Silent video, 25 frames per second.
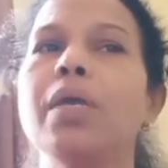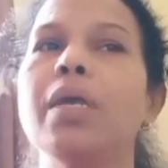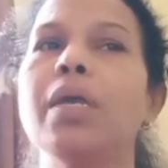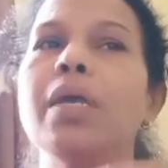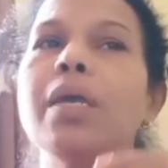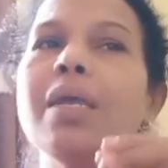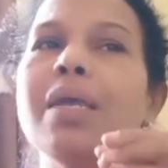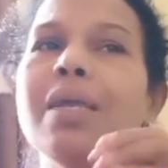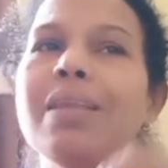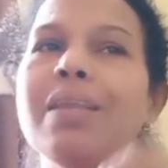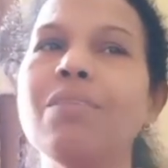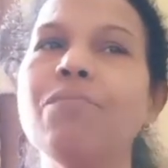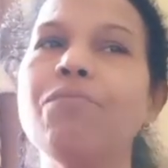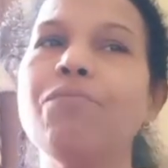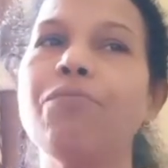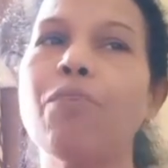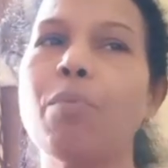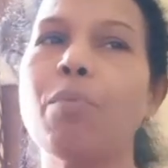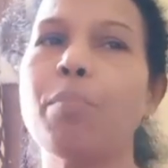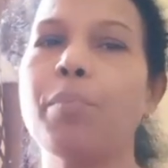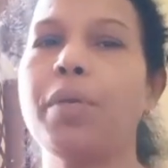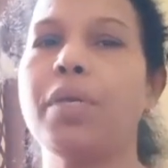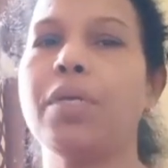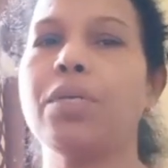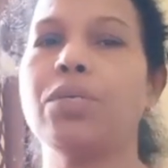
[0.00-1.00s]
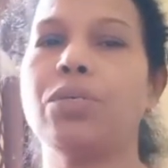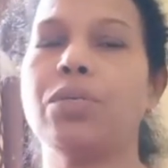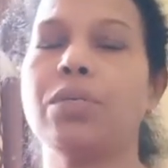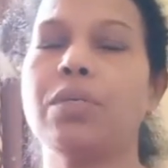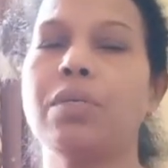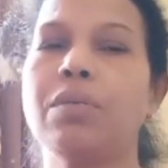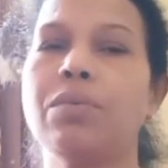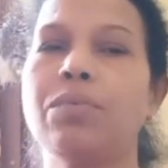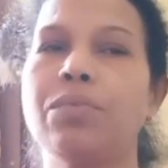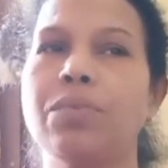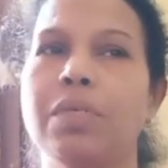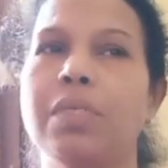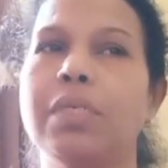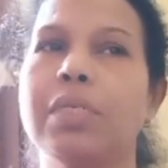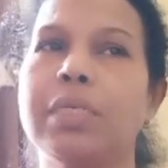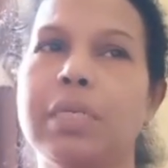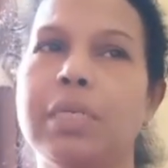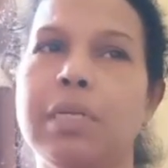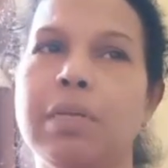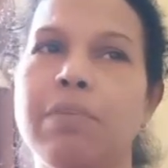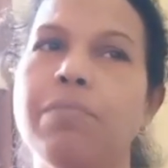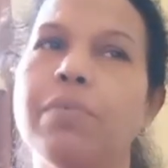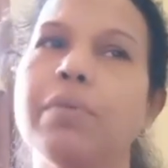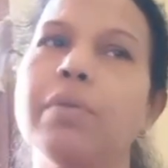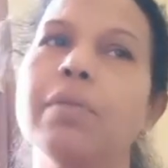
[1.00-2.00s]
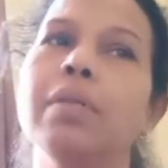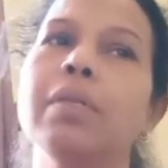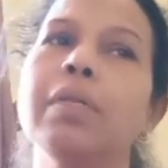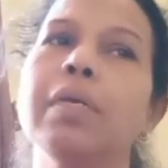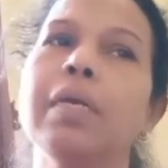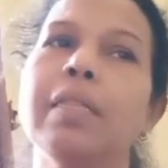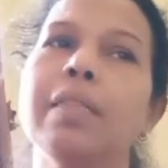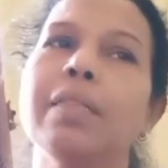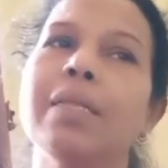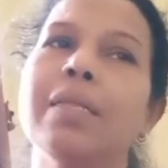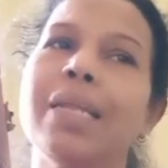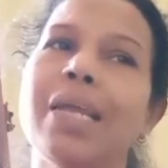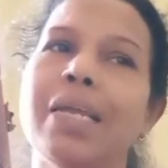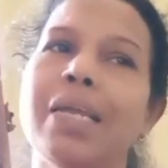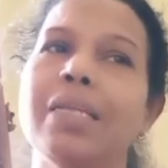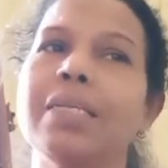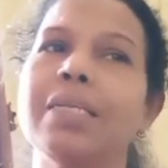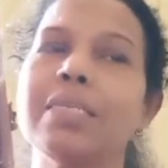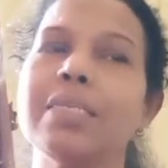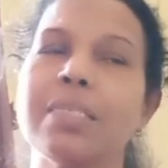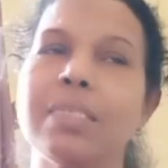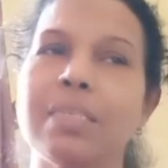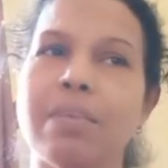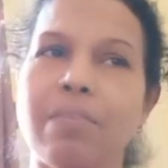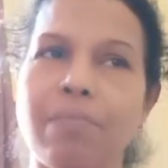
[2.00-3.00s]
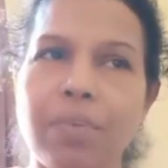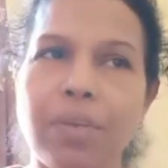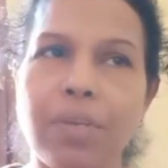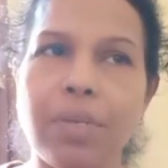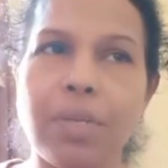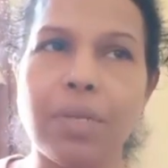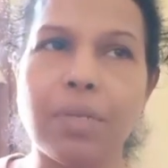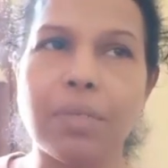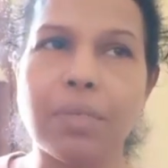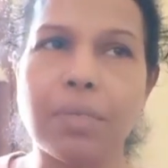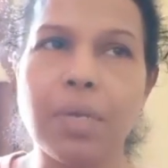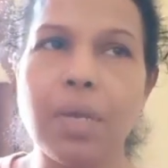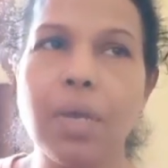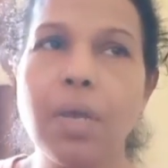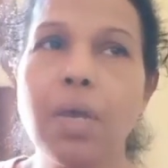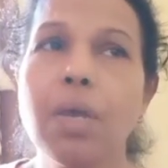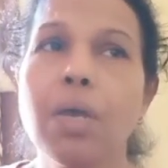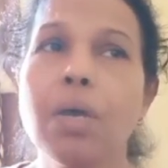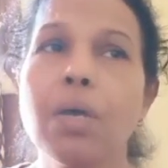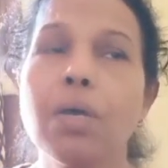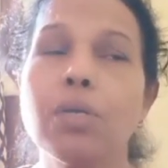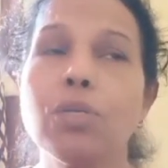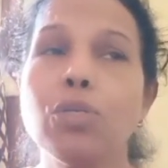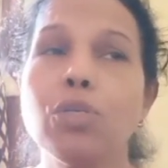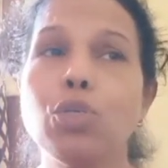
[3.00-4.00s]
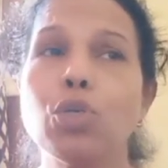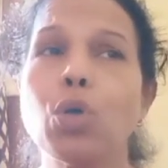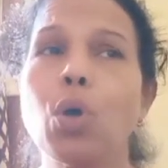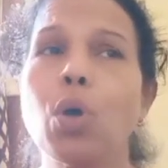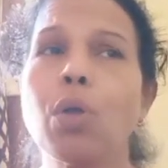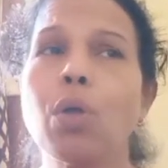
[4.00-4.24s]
information retrieval in the 1970s. John